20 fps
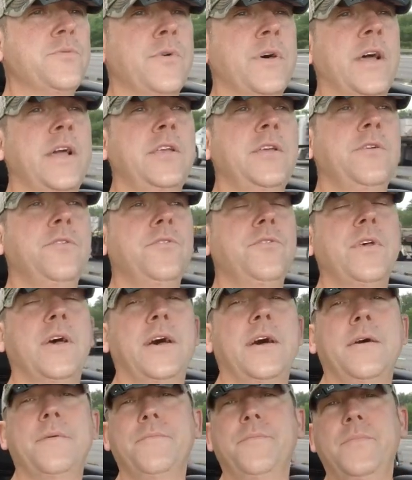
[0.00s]
when I use
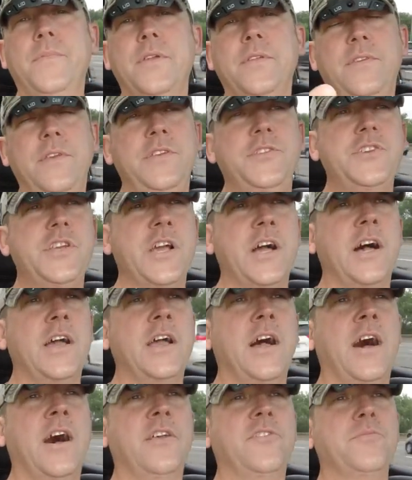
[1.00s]
the DJI
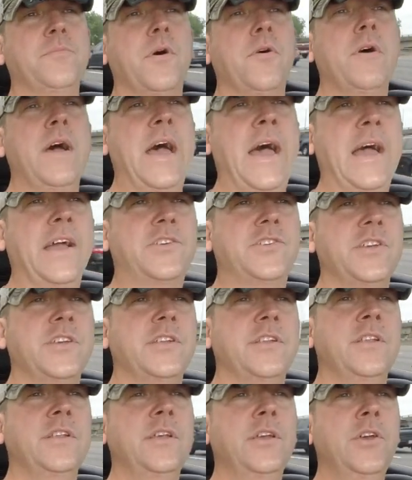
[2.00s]
Osmo
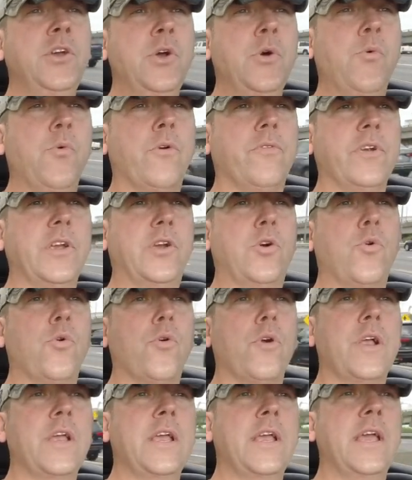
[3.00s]
Action. We're
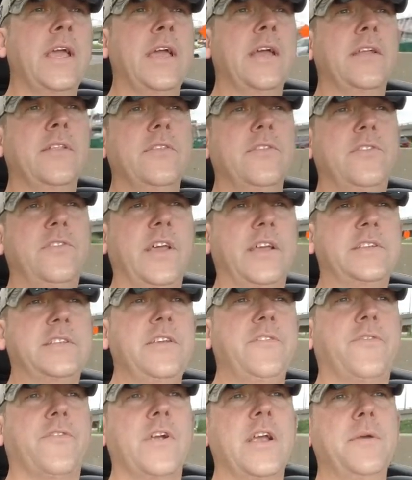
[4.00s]
recording in
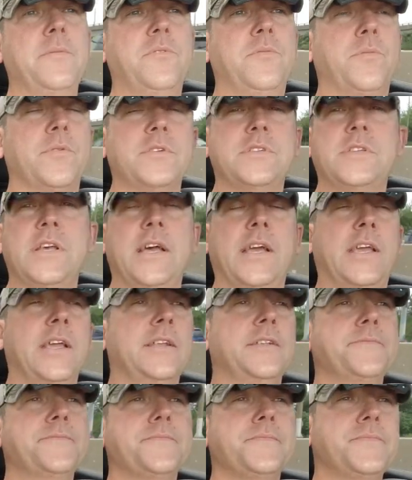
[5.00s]
60 frames per
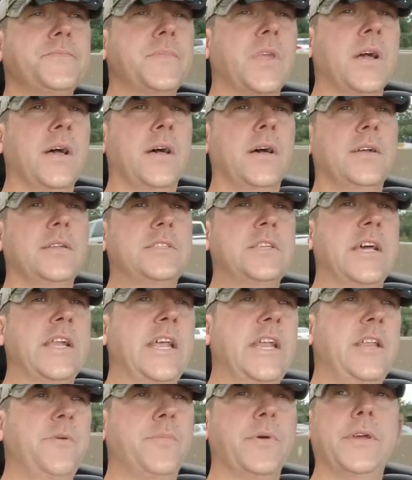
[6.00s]
second,
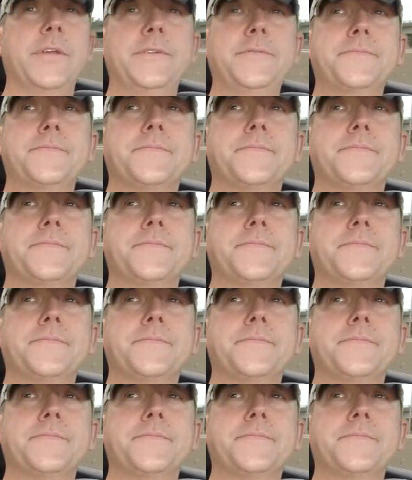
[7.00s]
1080p.